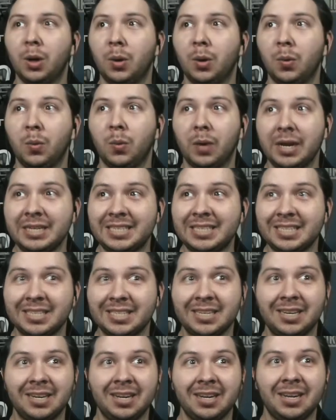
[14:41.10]
What?
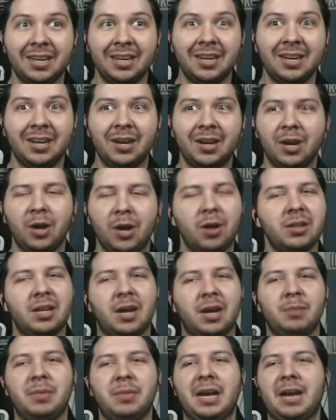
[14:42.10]
Hold up.
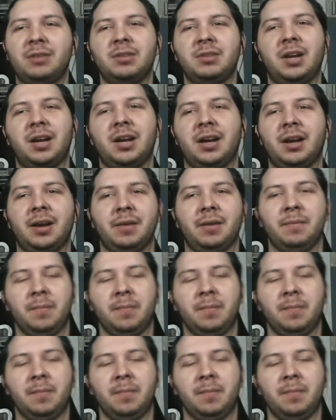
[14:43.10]
nah.